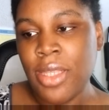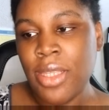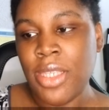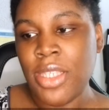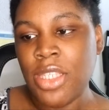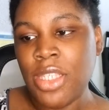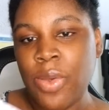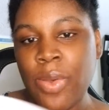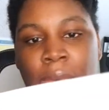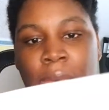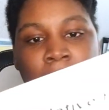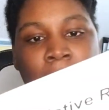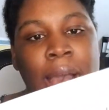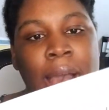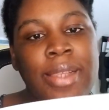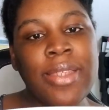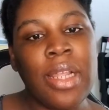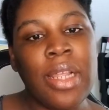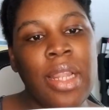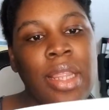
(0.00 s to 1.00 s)
So it
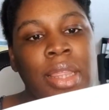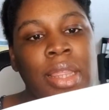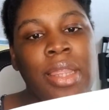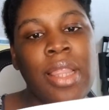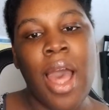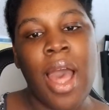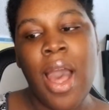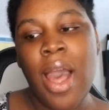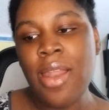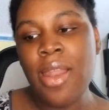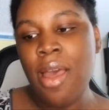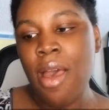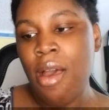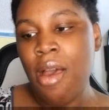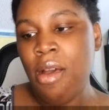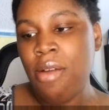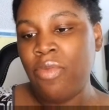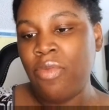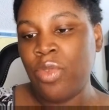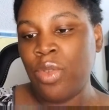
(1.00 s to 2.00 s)
has a lot
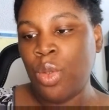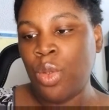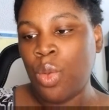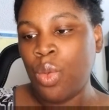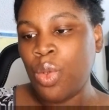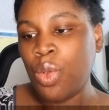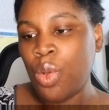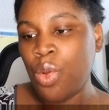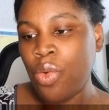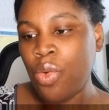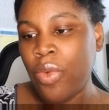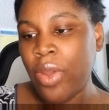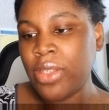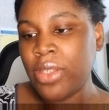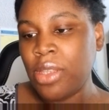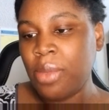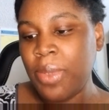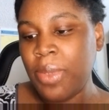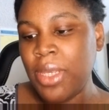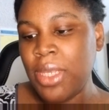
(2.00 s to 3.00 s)
of local
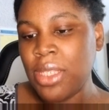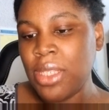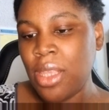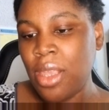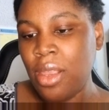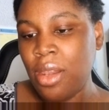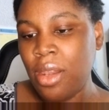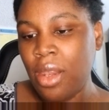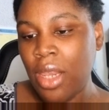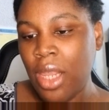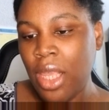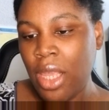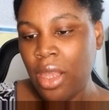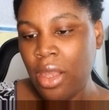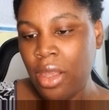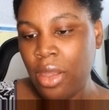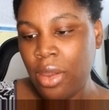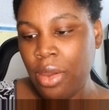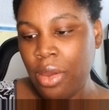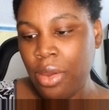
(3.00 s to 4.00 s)
recipes in
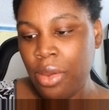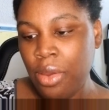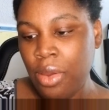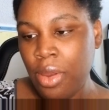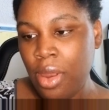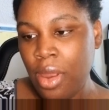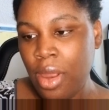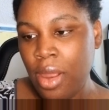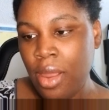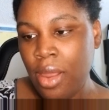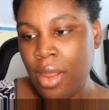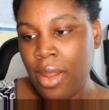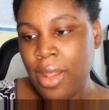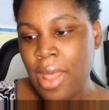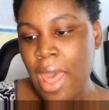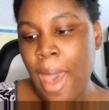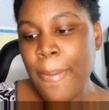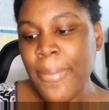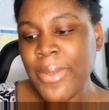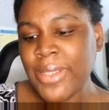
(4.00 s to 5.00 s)
here,
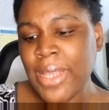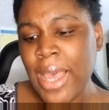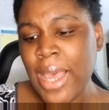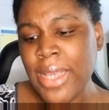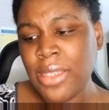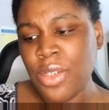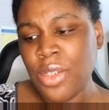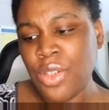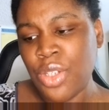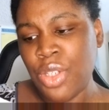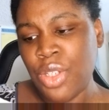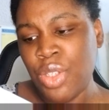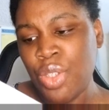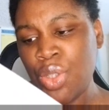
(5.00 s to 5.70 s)
appetizers and